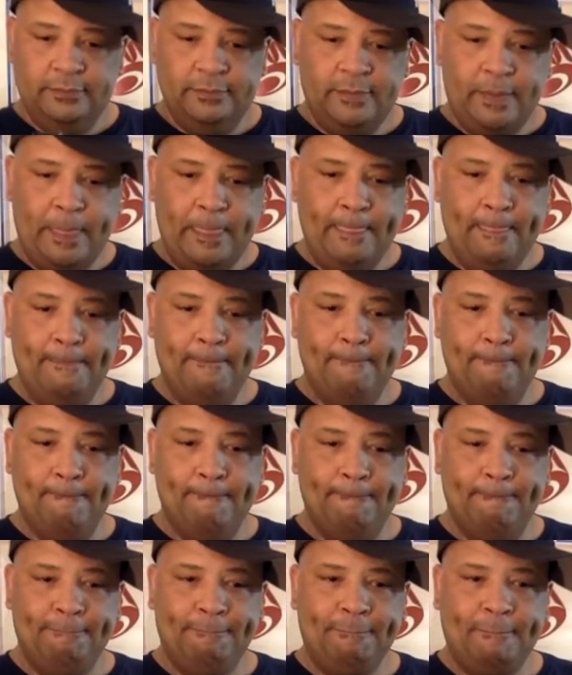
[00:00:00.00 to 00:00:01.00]
Mmm
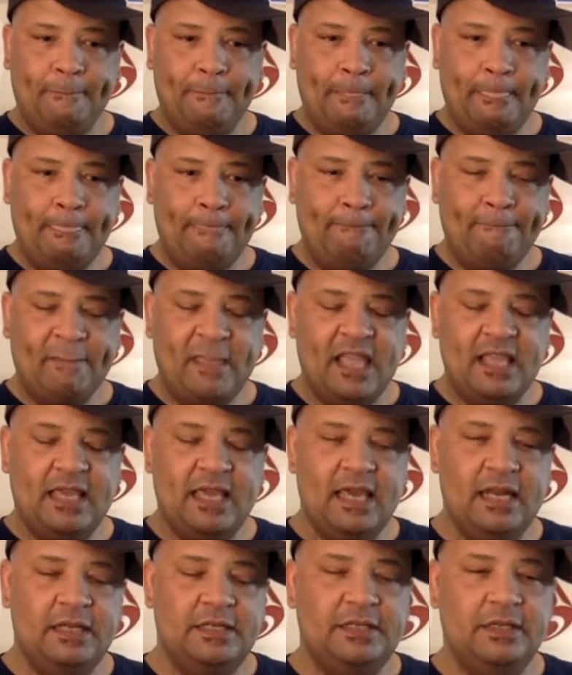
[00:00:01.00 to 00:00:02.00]

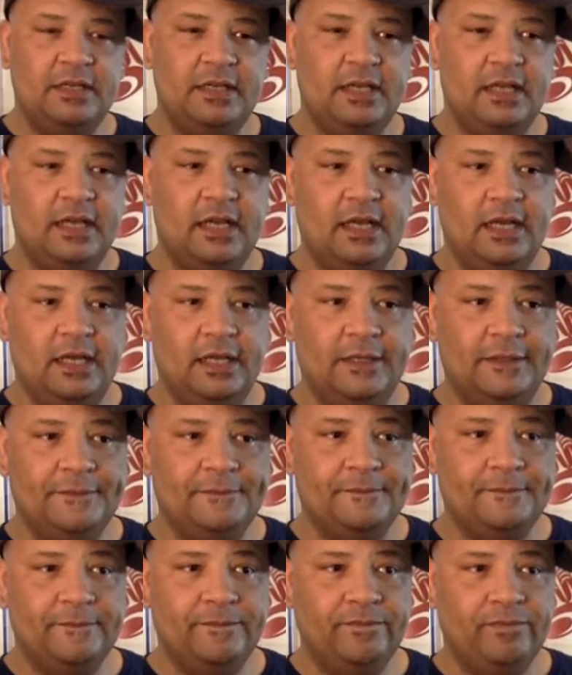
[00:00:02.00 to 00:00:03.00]
kind of took a, uh,
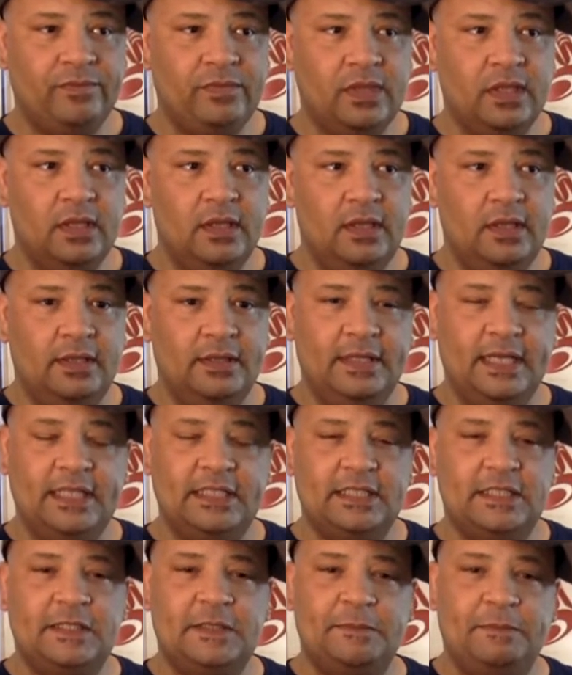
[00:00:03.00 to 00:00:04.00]
that
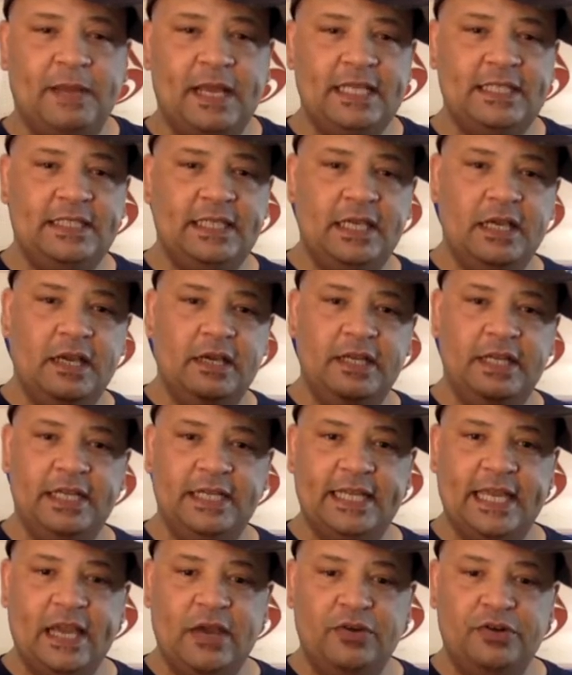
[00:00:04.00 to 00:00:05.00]
spicy honey
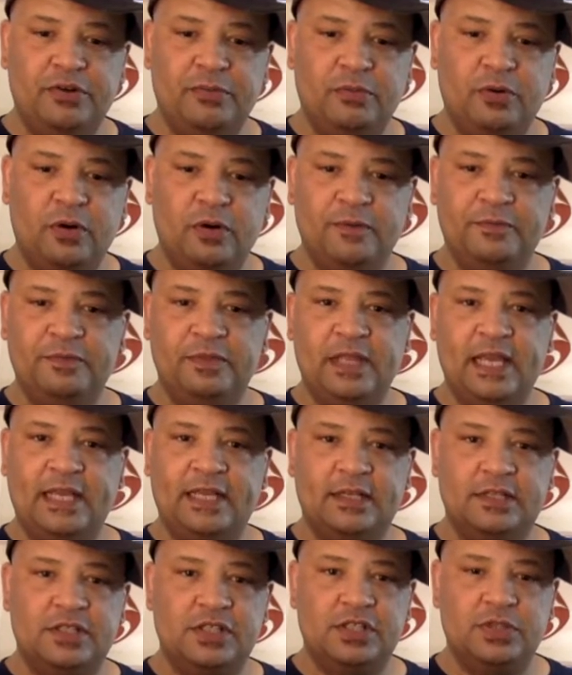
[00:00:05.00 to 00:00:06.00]
down to more of
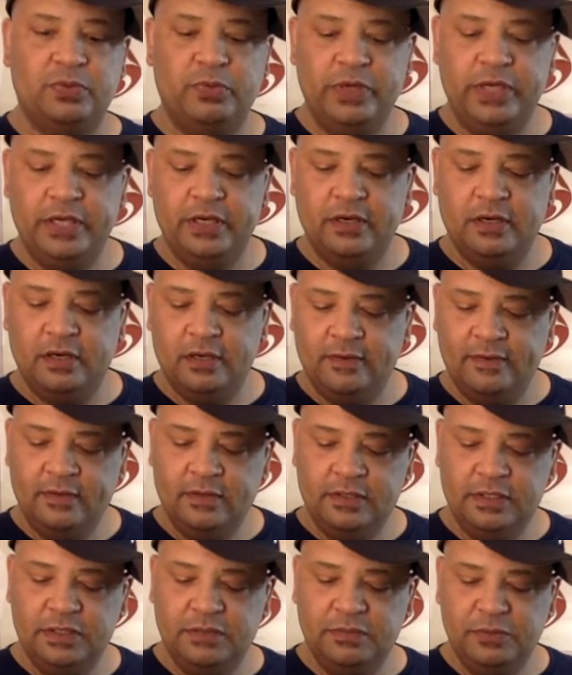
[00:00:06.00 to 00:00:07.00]
like a sweeter,
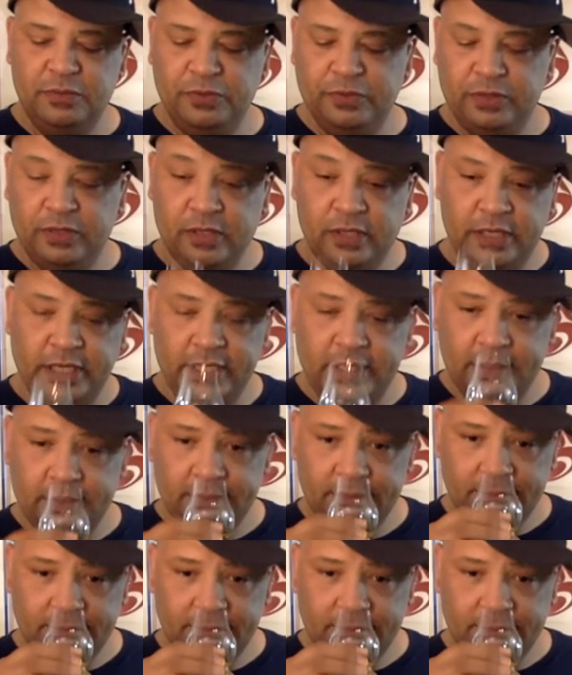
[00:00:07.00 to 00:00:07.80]
smoother honey.